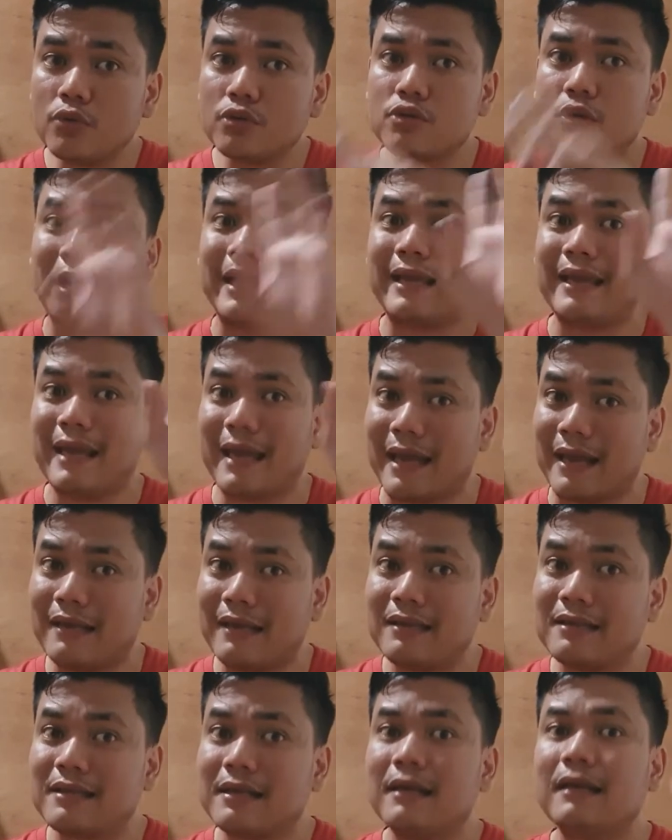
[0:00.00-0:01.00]
so I
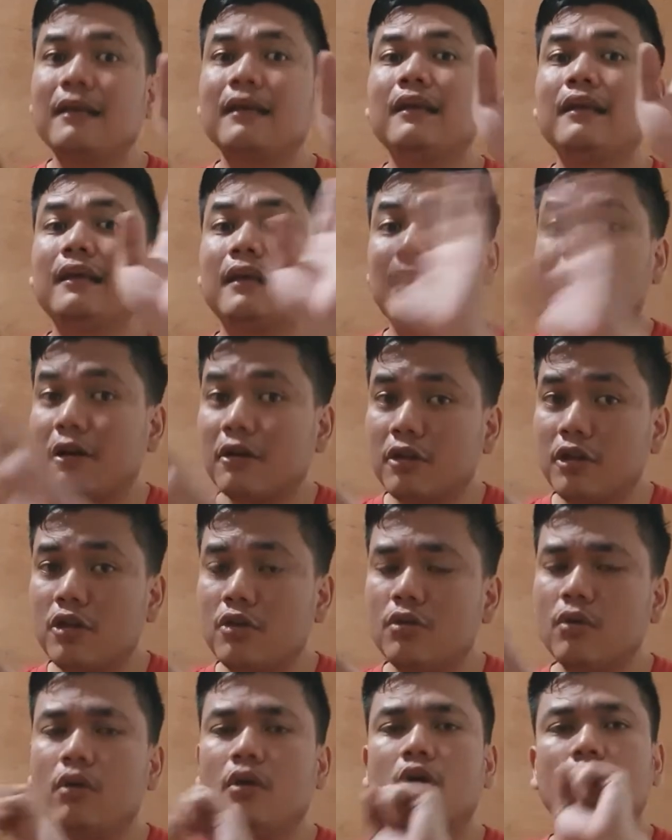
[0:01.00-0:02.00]
can't hear you,